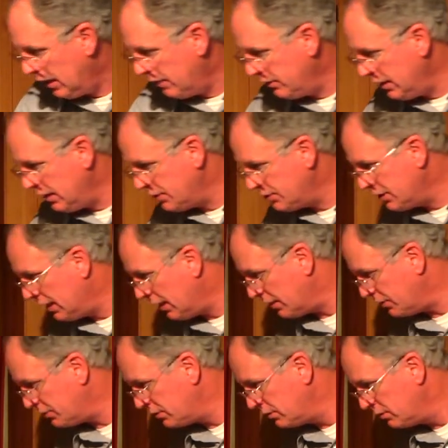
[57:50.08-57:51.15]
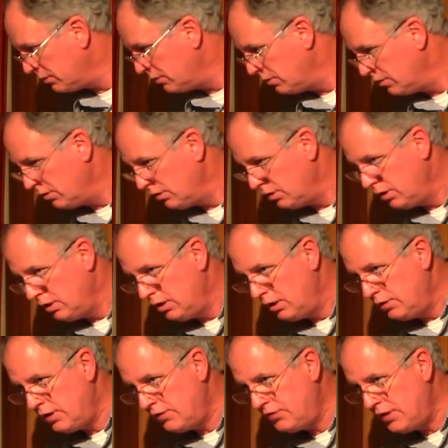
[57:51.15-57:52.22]
And then he says
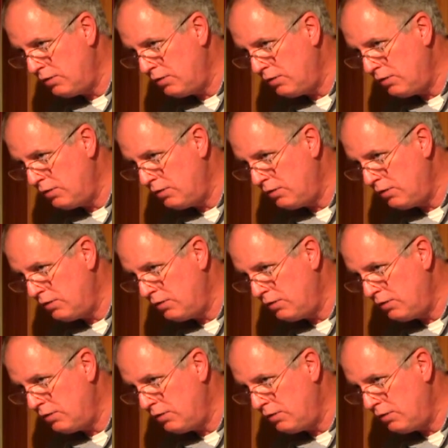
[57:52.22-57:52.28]
that